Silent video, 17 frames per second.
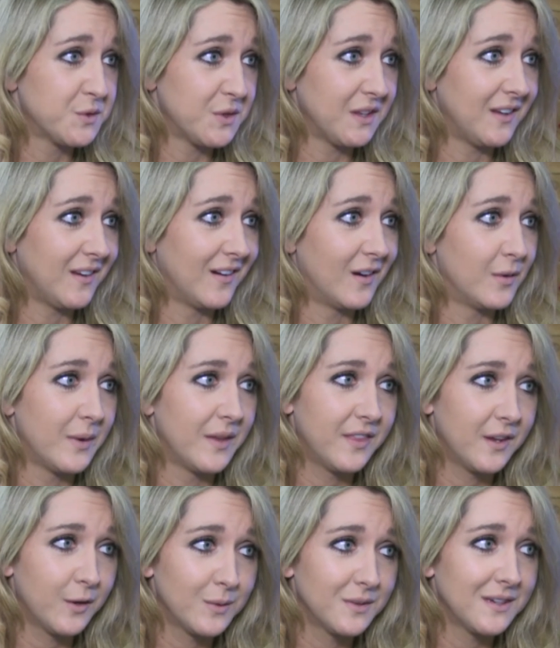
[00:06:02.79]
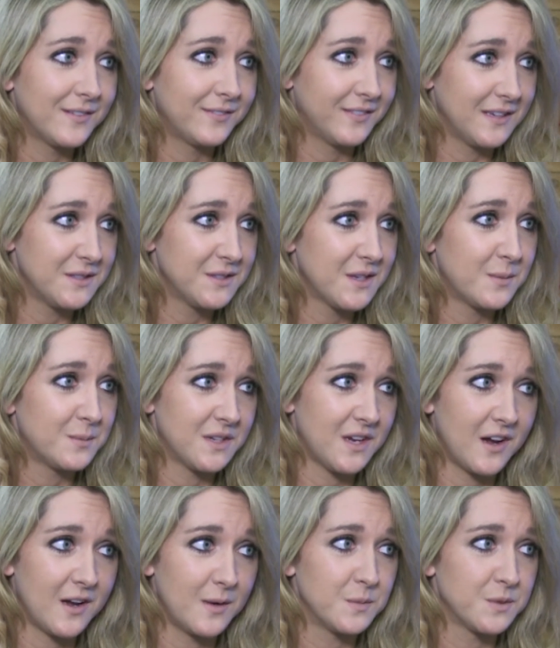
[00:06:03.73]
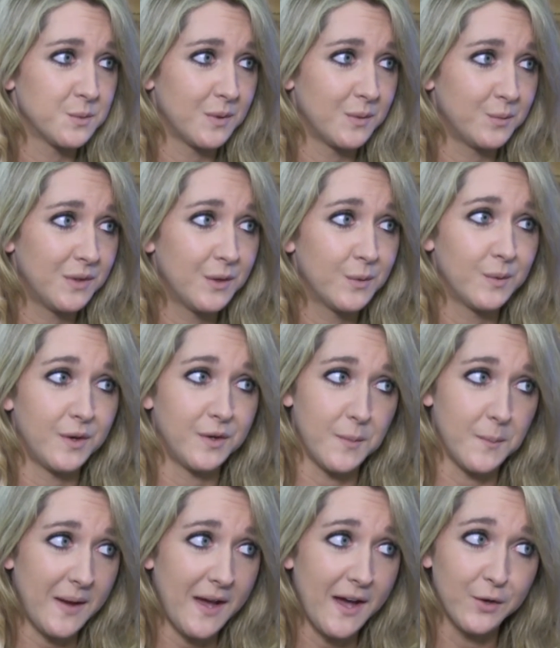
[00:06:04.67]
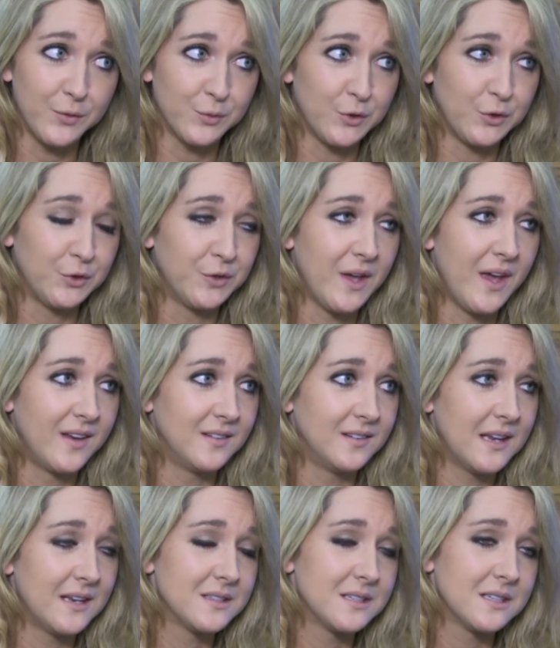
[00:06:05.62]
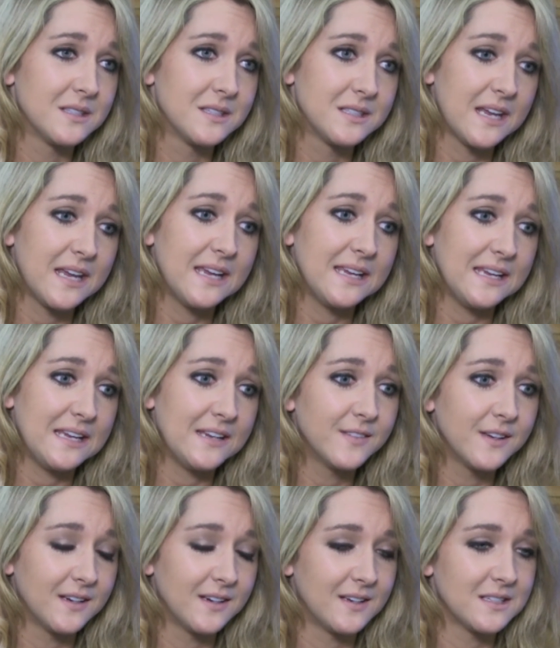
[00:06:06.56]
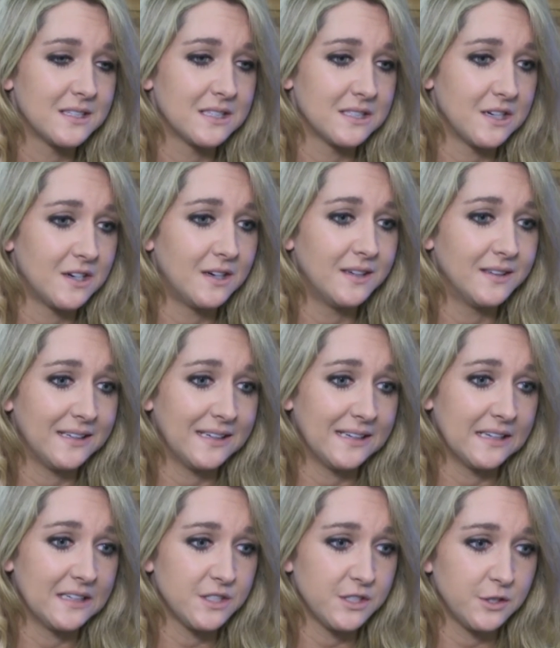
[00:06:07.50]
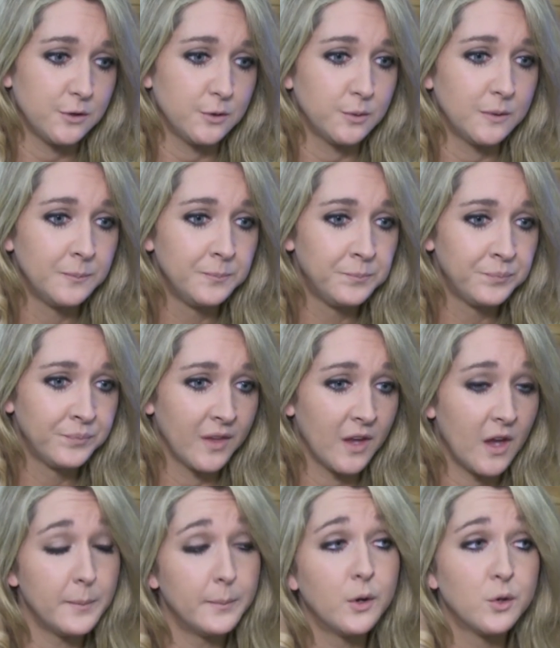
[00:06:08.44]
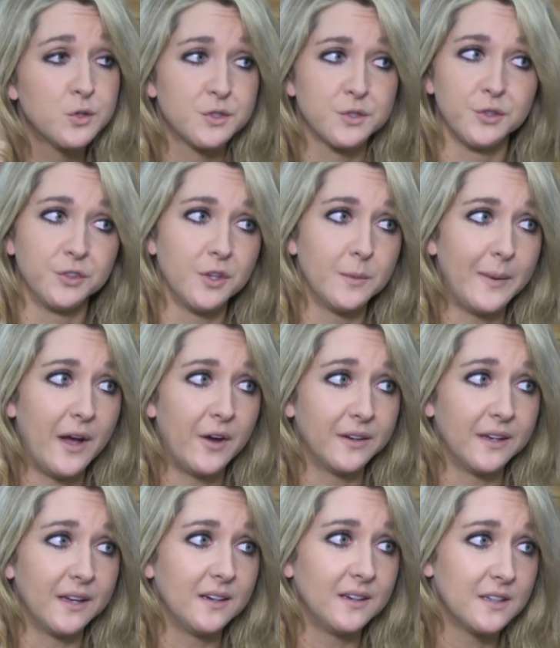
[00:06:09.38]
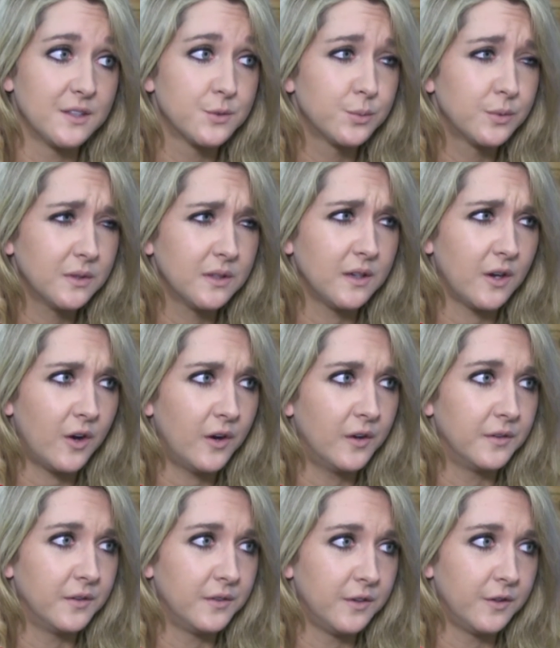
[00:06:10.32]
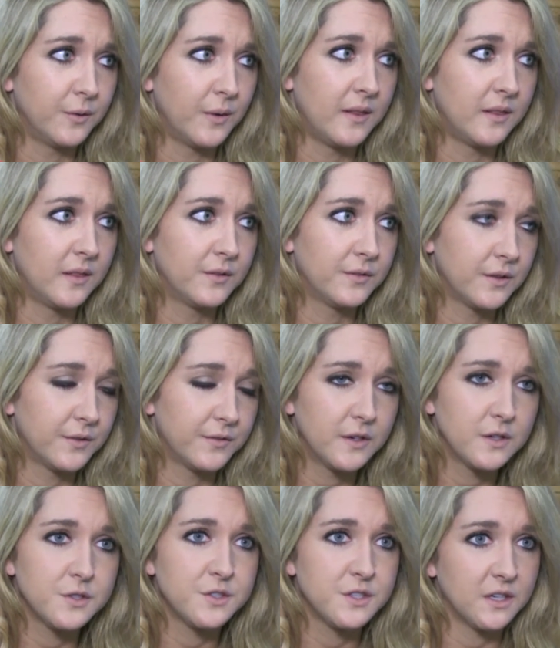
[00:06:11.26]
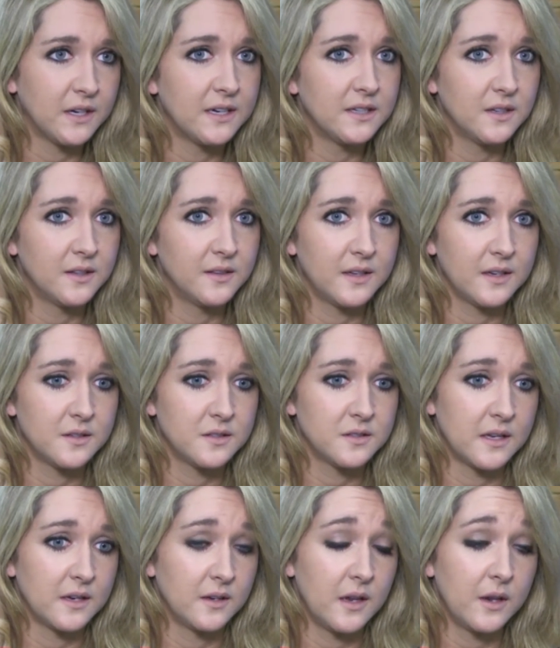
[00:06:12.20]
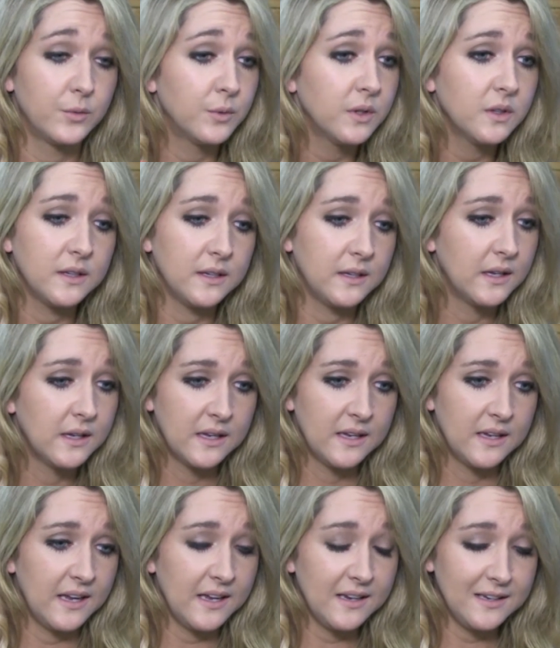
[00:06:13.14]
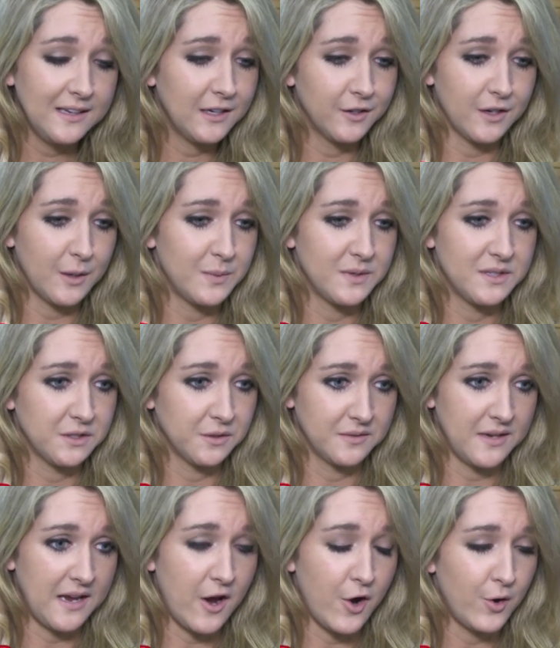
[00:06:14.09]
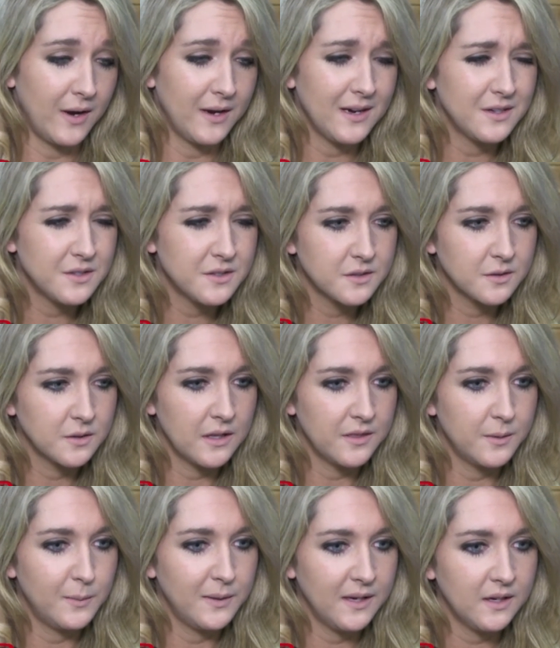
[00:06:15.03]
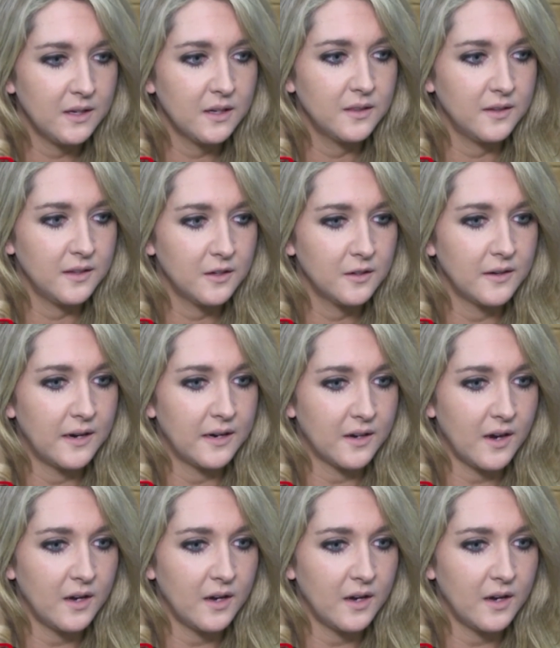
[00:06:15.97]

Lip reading: of the year, but there were definitely some times when we were on a bad roll, and to stay even and to not get too emotional about it is really hard to do. And the first year I did this, and really any year up until now, I just at the beginning of the year I